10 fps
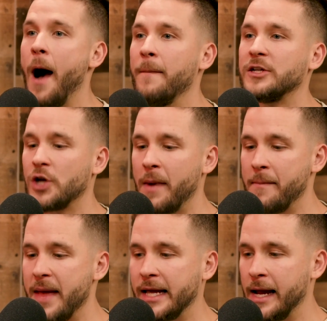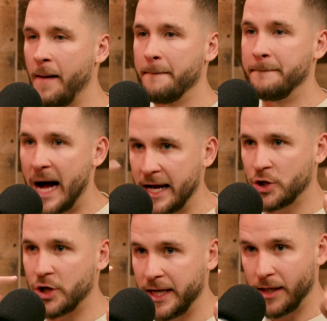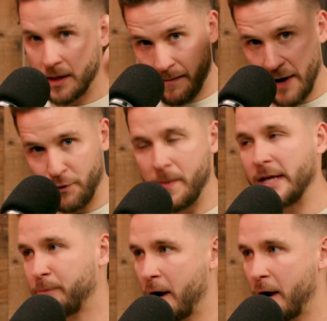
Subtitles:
how much am I making my shit my roommate's